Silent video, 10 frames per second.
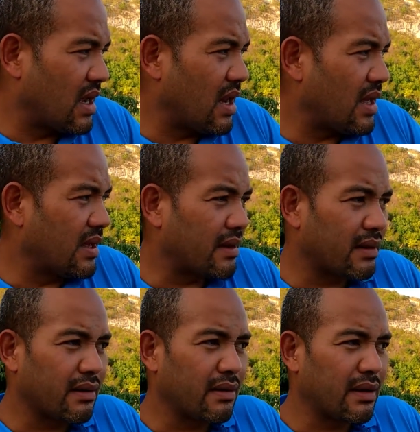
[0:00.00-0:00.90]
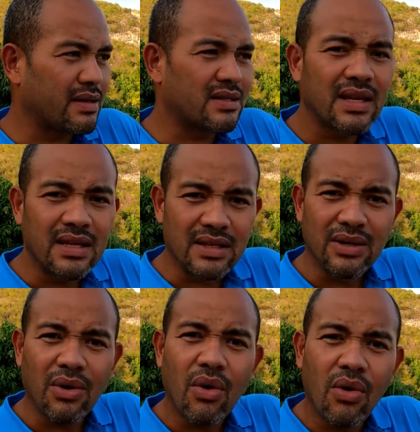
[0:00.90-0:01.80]
like a tint
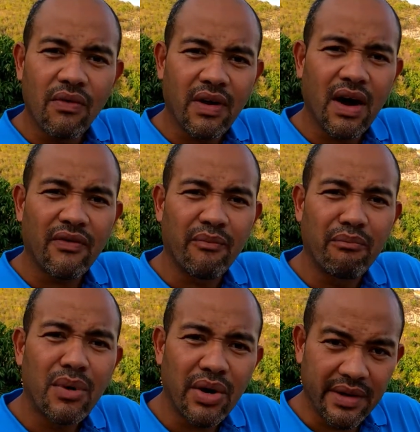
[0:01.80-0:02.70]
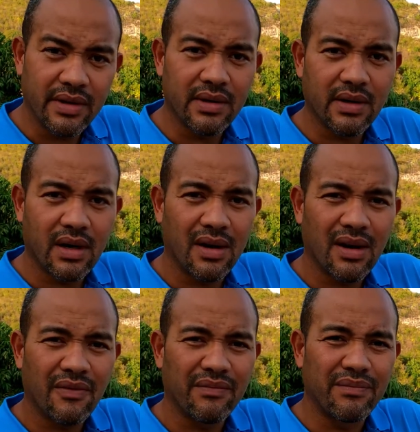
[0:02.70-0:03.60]
of mud or
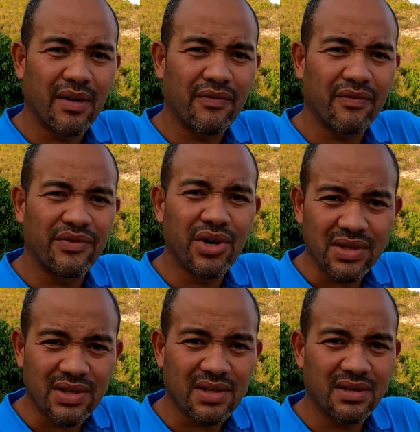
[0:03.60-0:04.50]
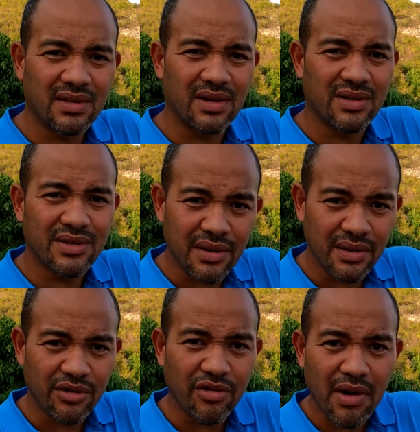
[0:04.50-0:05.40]
of dust or
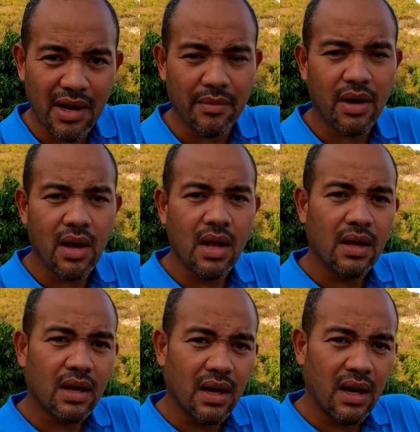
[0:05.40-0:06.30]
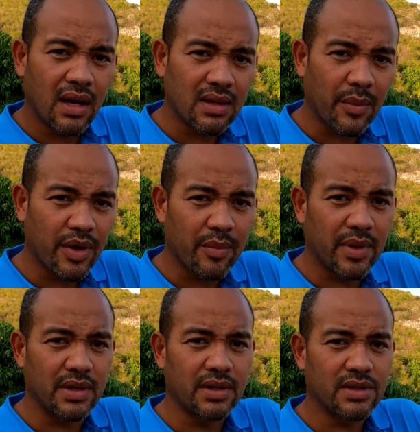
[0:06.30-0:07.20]
dirt, grime on top of your
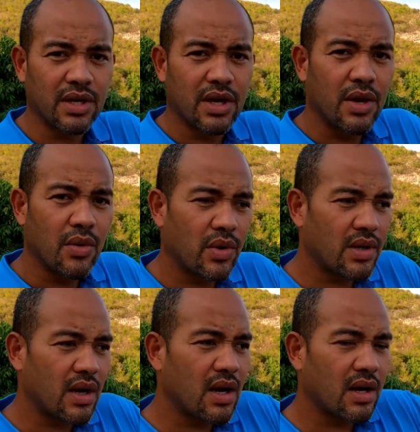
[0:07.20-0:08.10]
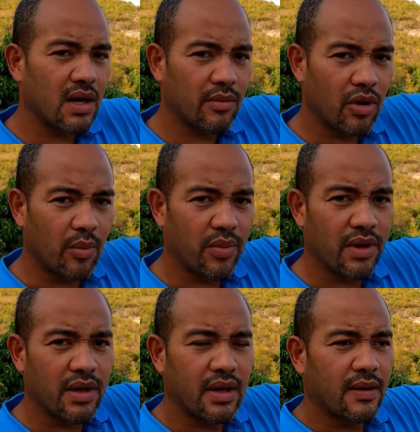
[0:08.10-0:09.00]
panels. When you angle them up,
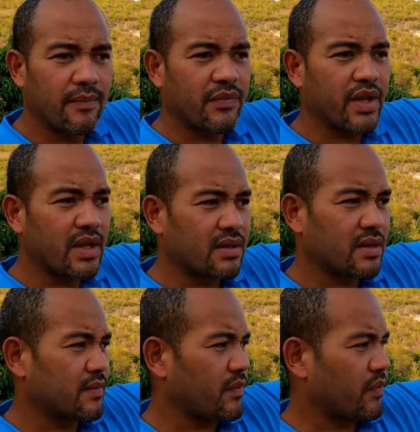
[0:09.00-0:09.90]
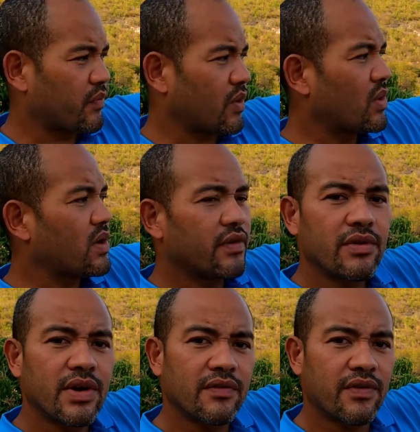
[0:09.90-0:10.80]
it whenever
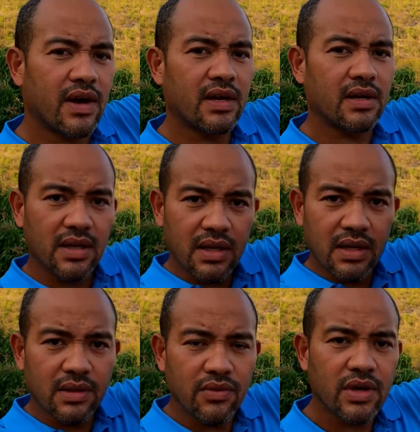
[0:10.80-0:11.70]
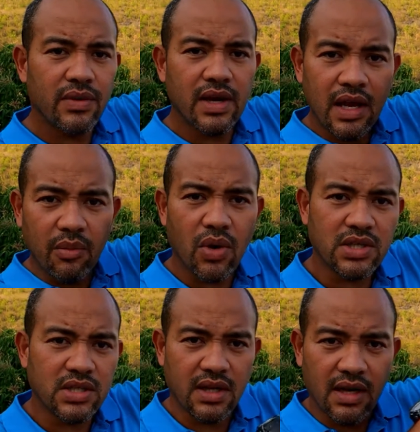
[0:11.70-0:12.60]
the rain fall, the rain will help
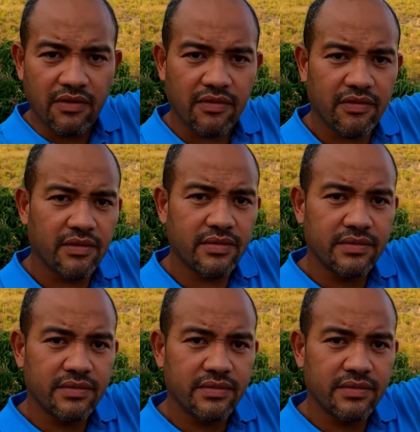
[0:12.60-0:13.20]
wash it off,